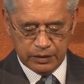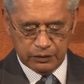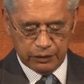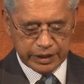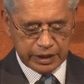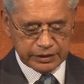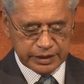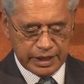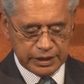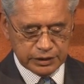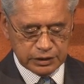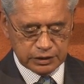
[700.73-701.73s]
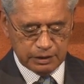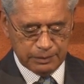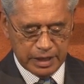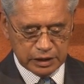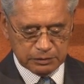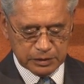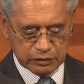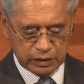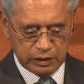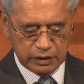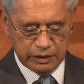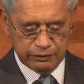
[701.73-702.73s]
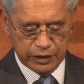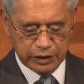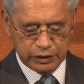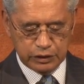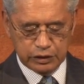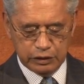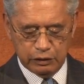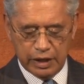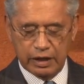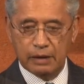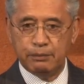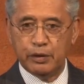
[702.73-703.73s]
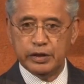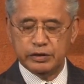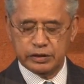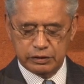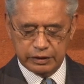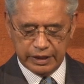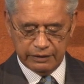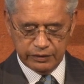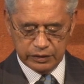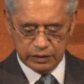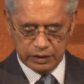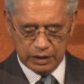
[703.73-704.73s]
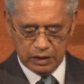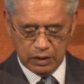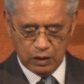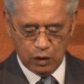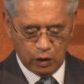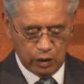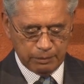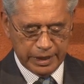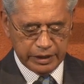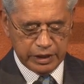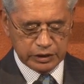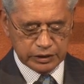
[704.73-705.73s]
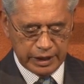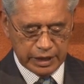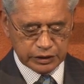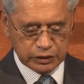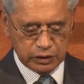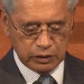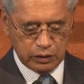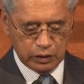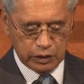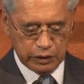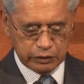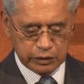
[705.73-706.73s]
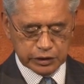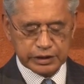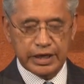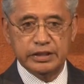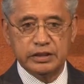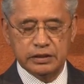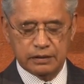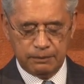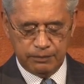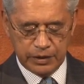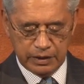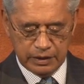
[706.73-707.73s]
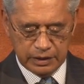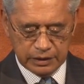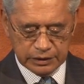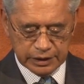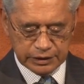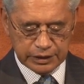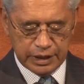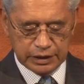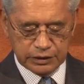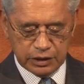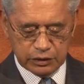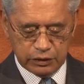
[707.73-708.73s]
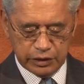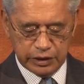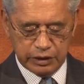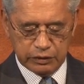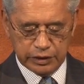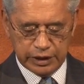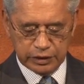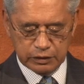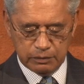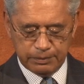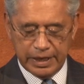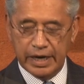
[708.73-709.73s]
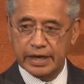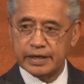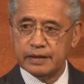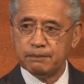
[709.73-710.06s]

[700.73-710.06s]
recognizes the management role of those who are appointed to govern or manage national or local sites, such as the Toroidal National Park.